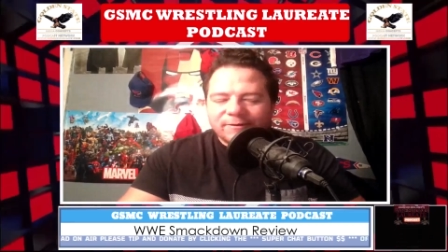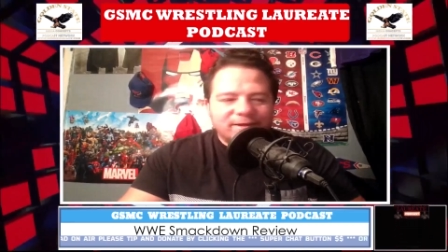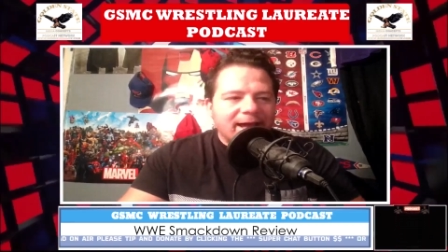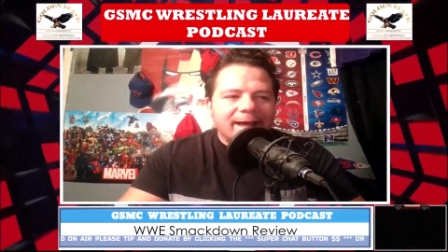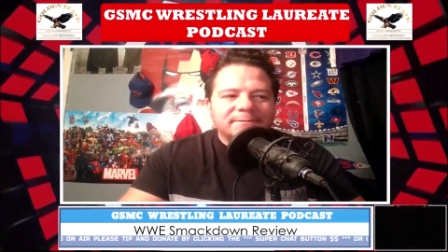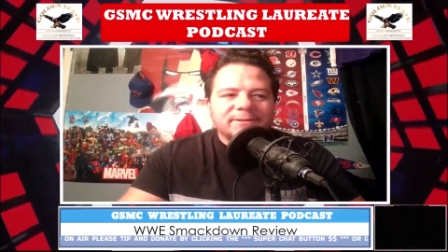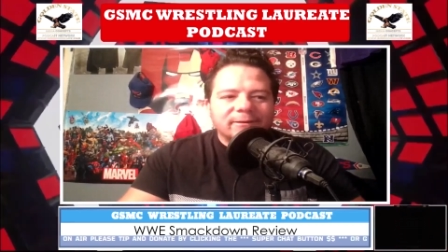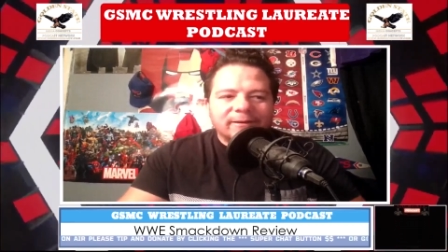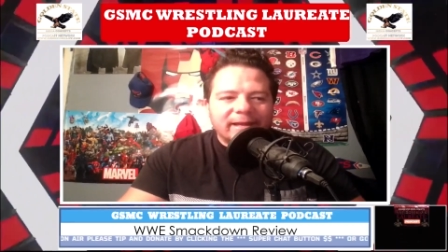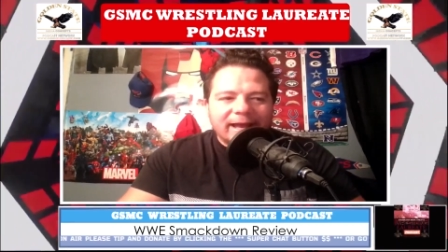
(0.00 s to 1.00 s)
with
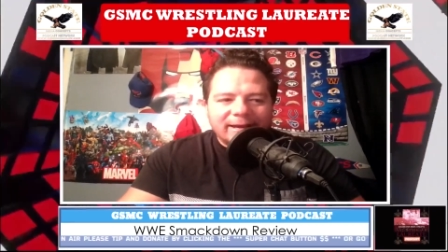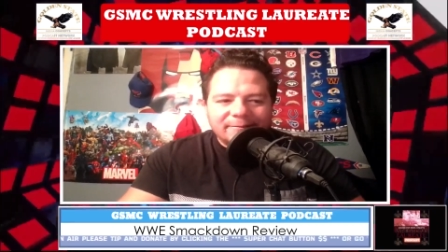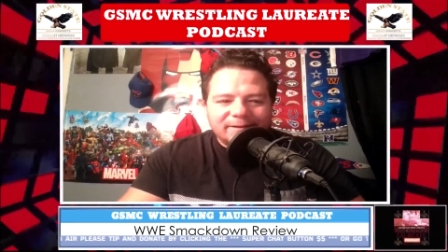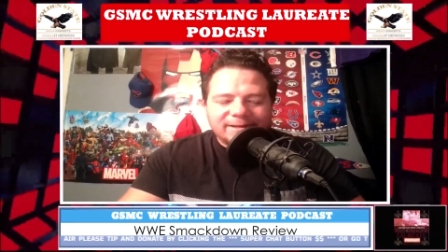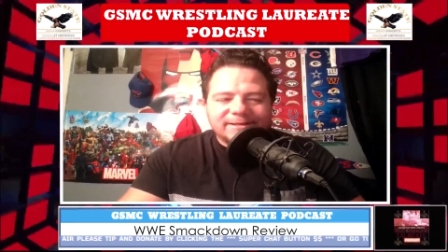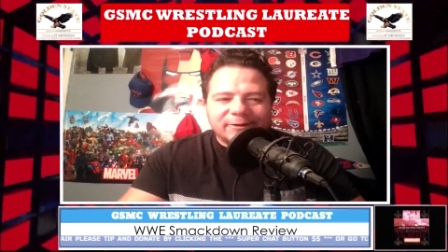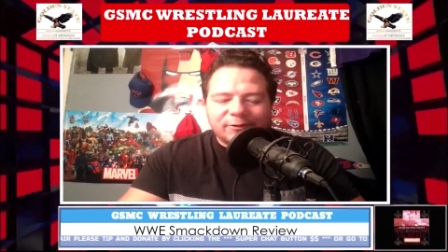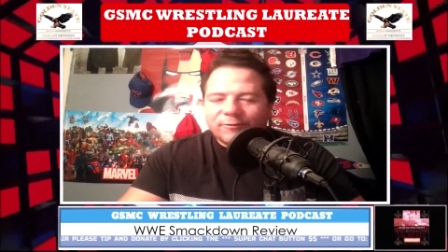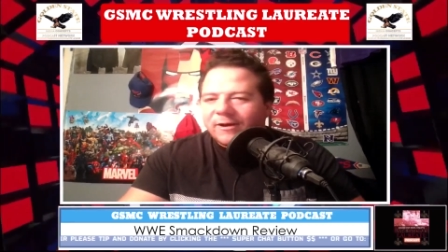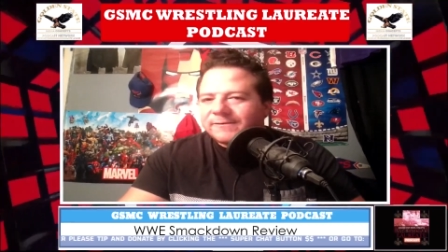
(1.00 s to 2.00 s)
absolutely anybody
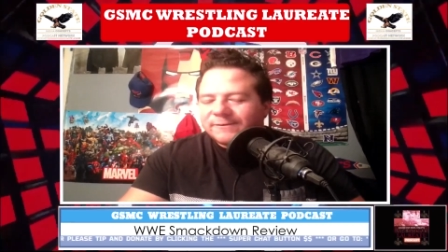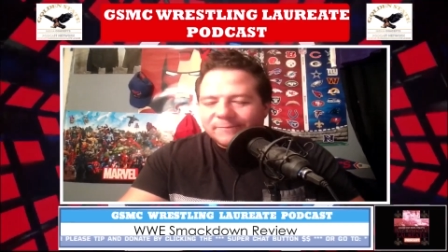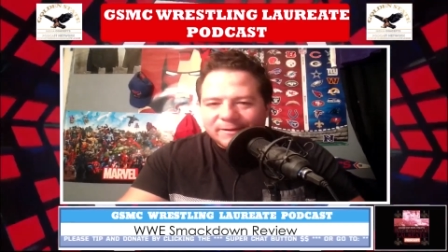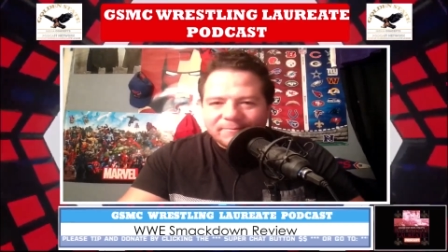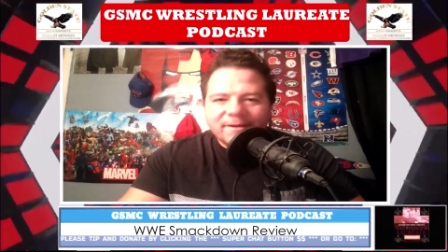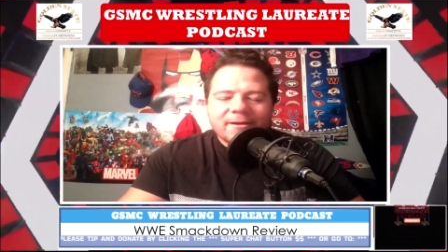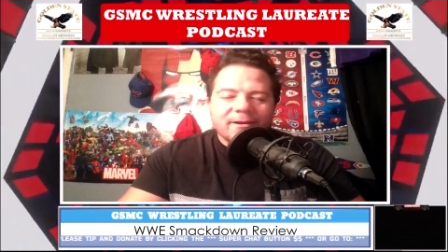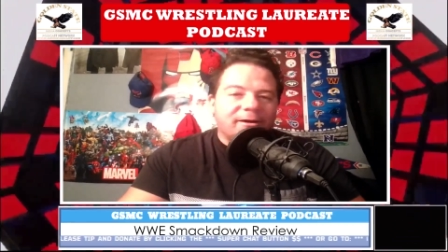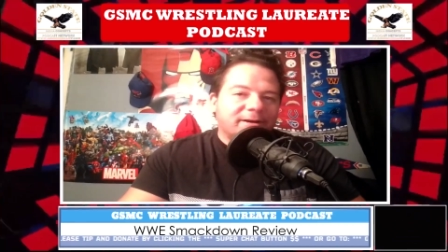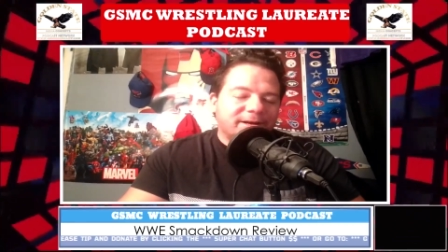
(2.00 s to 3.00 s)
staring across from him
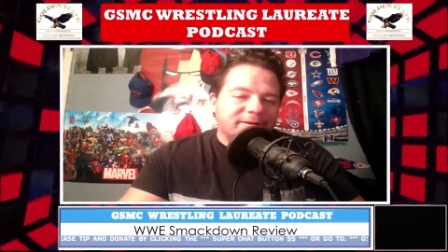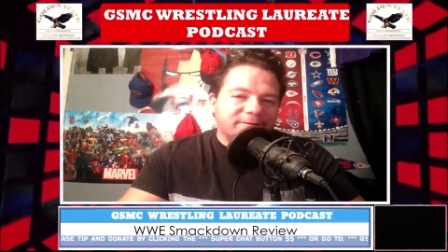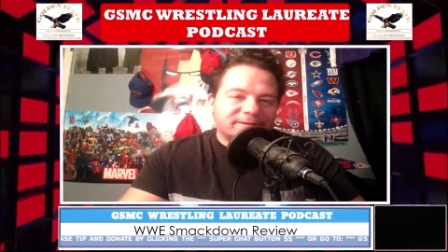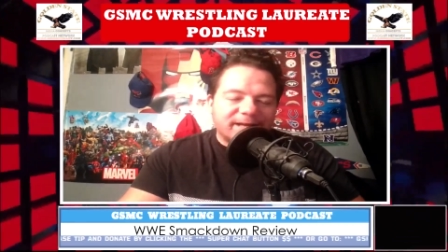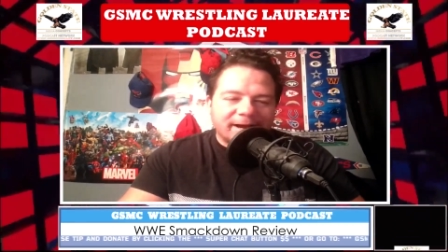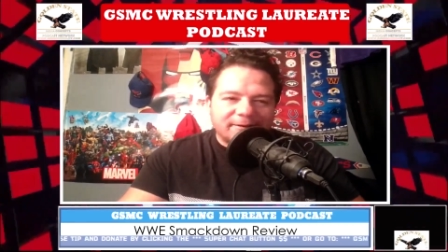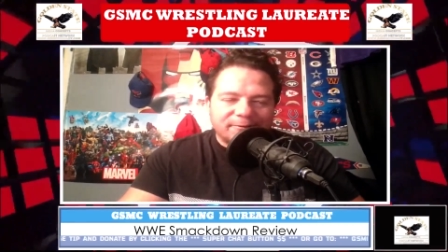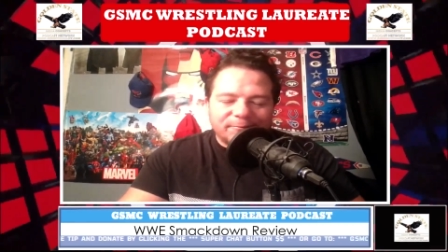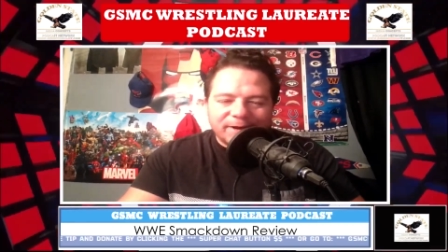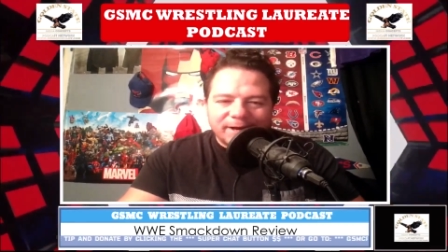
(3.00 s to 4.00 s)
on the other side
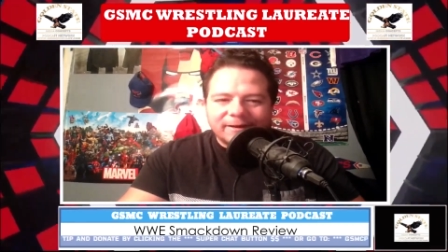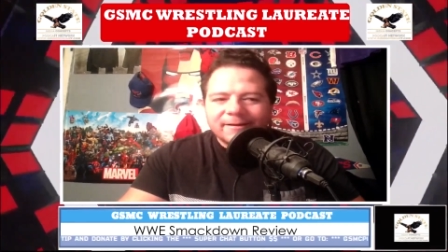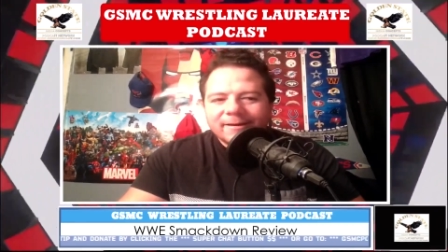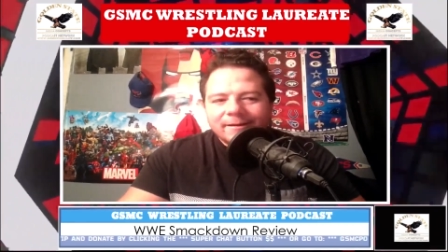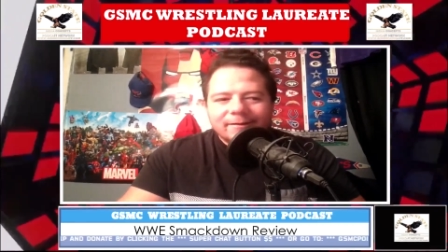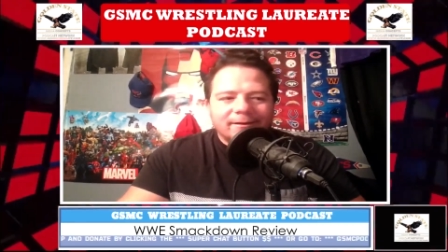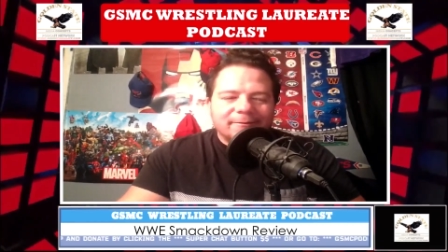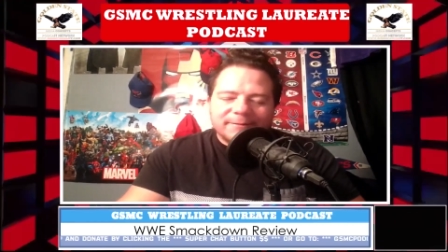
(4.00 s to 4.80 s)
of the ring. You